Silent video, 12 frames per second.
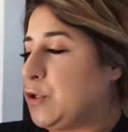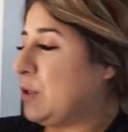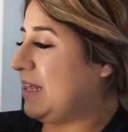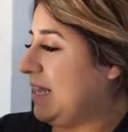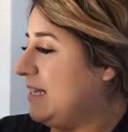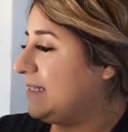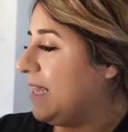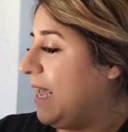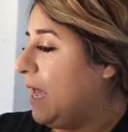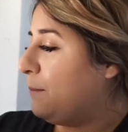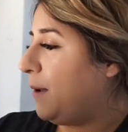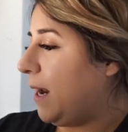two of these,
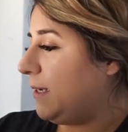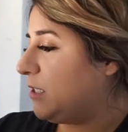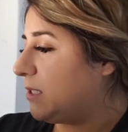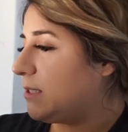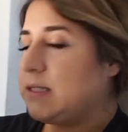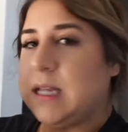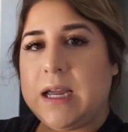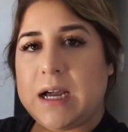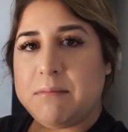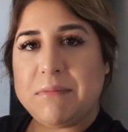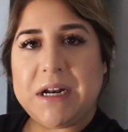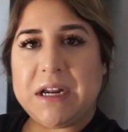but I just think
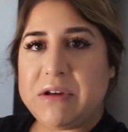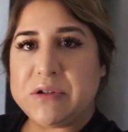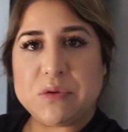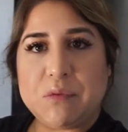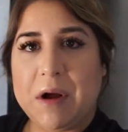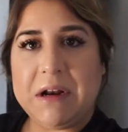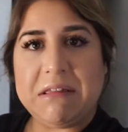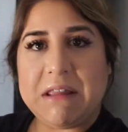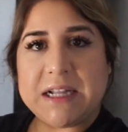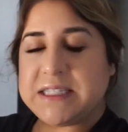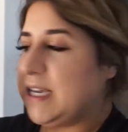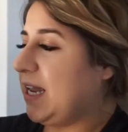I'm gonna use one and
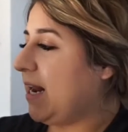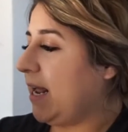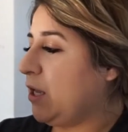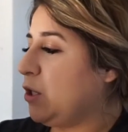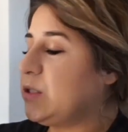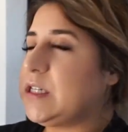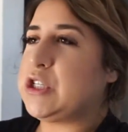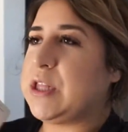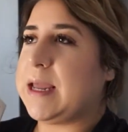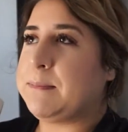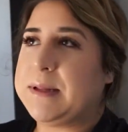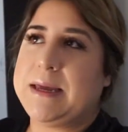that's it. And I can use it to
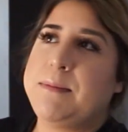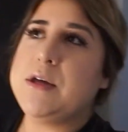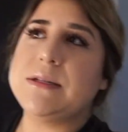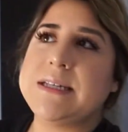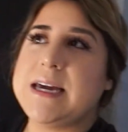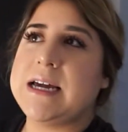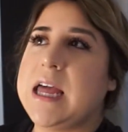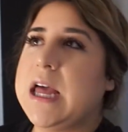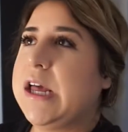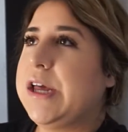like play music.